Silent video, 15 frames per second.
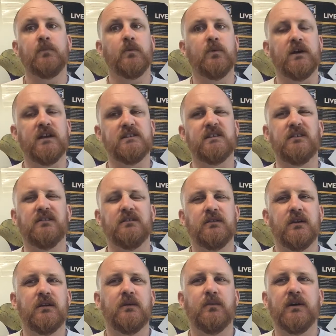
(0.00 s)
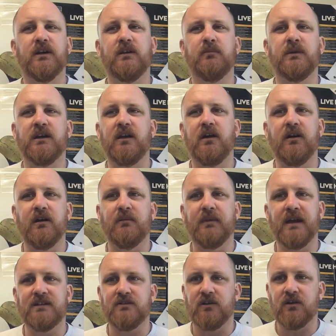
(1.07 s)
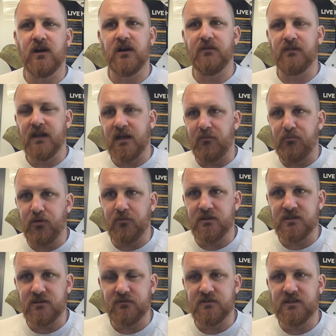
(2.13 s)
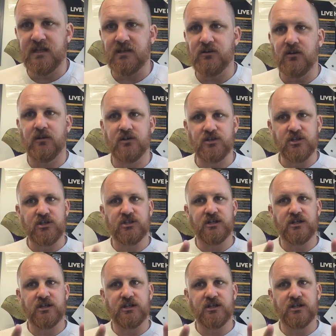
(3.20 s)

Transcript: we're going to be going back to a kind of like a primitive technology.